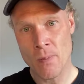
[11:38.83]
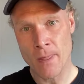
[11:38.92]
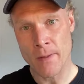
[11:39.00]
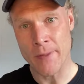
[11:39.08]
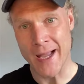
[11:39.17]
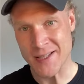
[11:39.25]

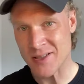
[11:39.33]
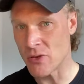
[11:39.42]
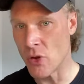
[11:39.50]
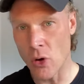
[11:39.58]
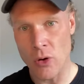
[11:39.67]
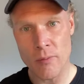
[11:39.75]
That's
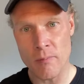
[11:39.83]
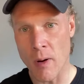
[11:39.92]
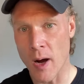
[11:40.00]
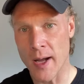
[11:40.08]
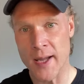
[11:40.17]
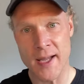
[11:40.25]
not
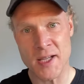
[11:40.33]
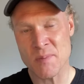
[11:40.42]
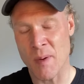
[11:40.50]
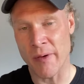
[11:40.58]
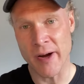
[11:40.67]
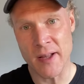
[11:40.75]
my
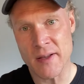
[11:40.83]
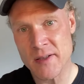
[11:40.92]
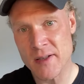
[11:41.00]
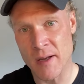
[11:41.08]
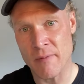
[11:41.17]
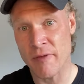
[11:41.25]

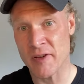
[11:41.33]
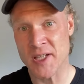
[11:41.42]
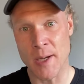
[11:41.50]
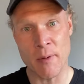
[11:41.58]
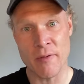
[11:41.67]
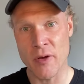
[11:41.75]
experience. And for
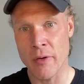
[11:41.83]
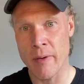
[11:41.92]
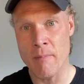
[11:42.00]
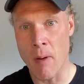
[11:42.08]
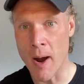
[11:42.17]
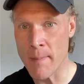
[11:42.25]
some of you, it
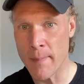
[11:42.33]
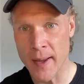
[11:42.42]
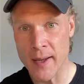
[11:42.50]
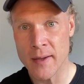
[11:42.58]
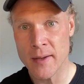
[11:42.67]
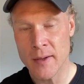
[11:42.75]
might
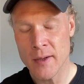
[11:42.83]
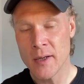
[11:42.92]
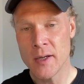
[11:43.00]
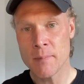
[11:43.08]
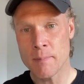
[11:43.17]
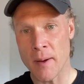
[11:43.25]
be.
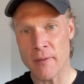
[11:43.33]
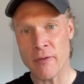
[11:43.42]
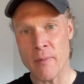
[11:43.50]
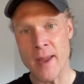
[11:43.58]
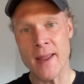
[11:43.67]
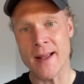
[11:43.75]
But for
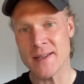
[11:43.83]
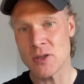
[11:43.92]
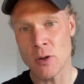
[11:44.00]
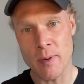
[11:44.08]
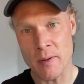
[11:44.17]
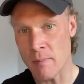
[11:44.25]
me, that's
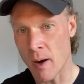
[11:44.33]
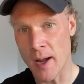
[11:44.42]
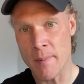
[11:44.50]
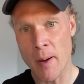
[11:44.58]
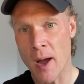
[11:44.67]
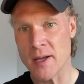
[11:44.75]
not been my
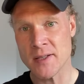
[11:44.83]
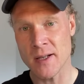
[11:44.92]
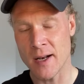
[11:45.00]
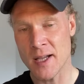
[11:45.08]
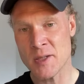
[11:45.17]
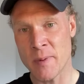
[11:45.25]

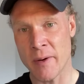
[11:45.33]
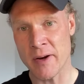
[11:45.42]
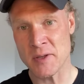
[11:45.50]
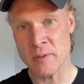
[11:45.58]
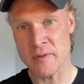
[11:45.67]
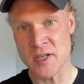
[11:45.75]
personal
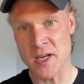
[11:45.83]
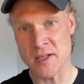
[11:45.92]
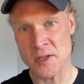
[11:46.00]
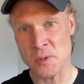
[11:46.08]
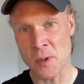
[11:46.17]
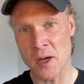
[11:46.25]
experience with
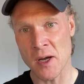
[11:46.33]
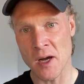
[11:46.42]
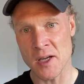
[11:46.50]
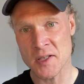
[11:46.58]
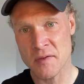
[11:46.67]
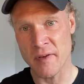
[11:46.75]
Jesus when I
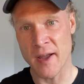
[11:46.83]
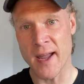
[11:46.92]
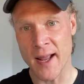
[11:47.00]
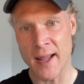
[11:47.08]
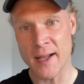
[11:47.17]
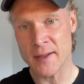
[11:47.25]
ask for
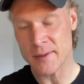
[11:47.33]
healing.